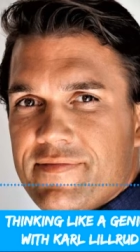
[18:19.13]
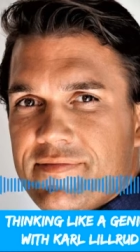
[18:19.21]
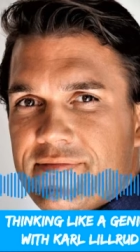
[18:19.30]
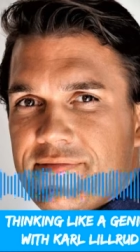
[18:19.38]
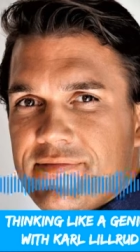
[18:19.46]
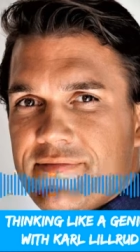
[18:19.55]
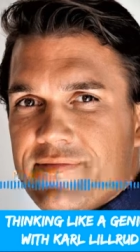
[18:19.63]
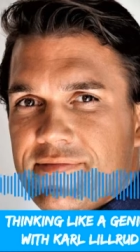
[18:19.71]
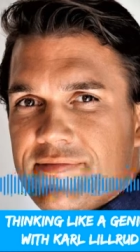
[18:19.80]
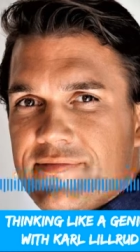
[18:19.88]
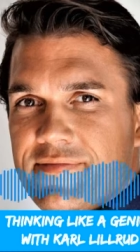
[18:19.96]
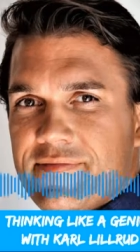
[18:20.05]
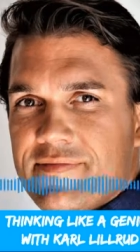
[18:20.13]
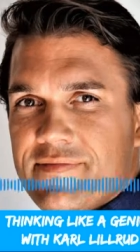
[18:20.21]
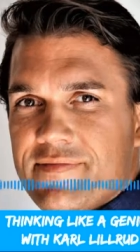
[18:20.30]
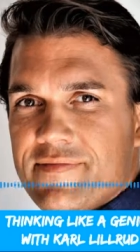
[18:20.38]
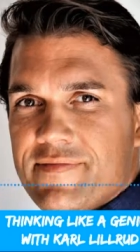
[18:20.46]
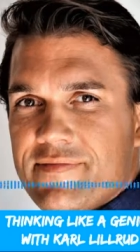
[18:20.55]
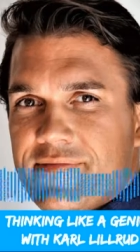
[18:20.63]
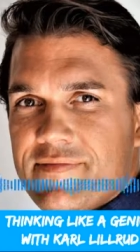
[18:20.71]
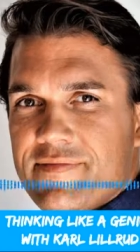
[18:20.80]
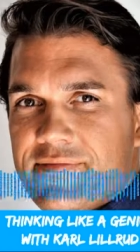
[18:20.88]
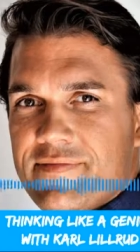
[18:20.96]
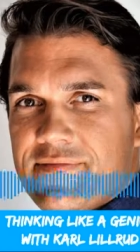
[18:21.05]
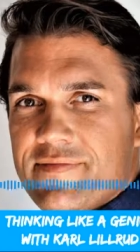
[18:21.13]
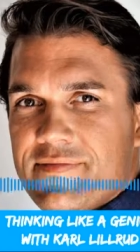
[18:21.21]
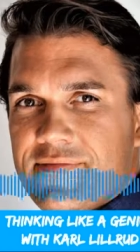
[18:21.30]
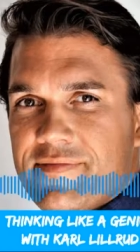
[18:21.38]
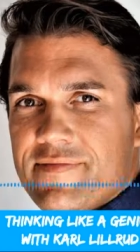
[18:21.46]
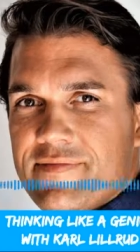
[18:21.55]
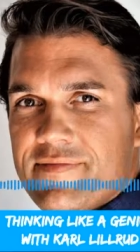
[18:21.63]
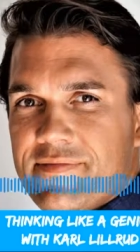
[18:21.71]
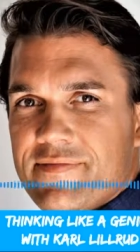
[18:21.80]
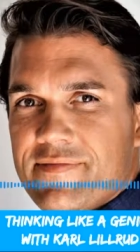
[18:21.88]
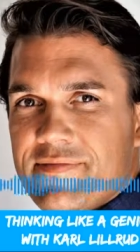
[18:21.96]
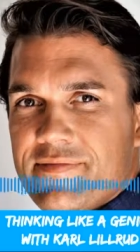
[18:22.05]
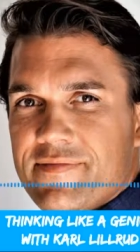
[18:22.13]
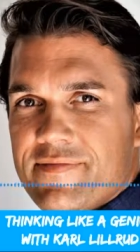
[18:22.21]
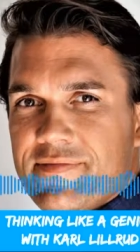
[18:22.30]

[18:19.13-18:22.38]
the the brain learns one through pattern recognition